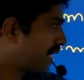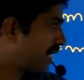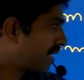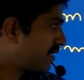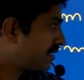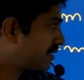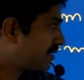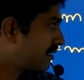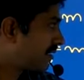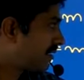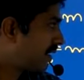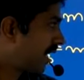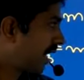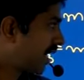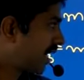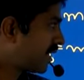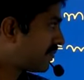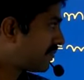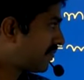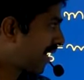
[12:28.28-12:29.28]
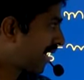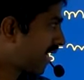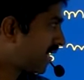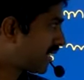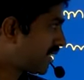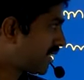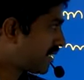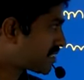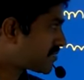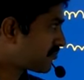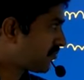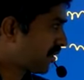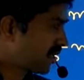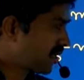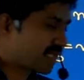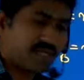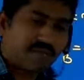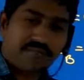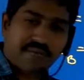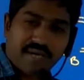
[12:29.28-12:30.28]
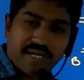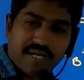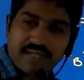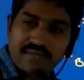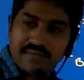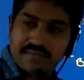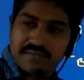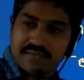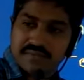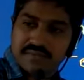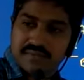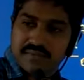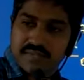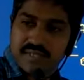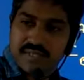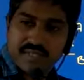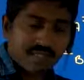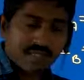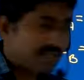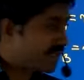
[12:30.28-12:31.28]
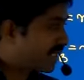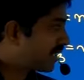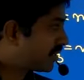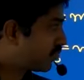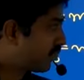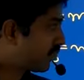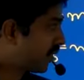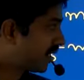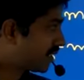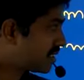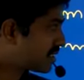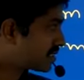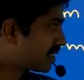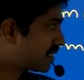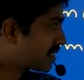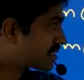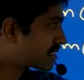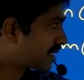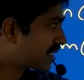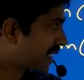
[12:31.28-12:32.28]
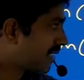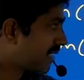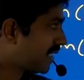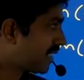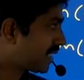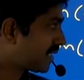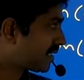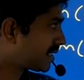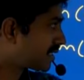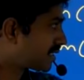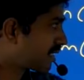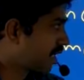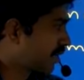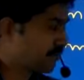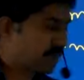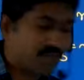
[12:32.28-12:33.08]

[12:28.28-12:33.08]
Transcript: L and if angle is 45, then what is this side length?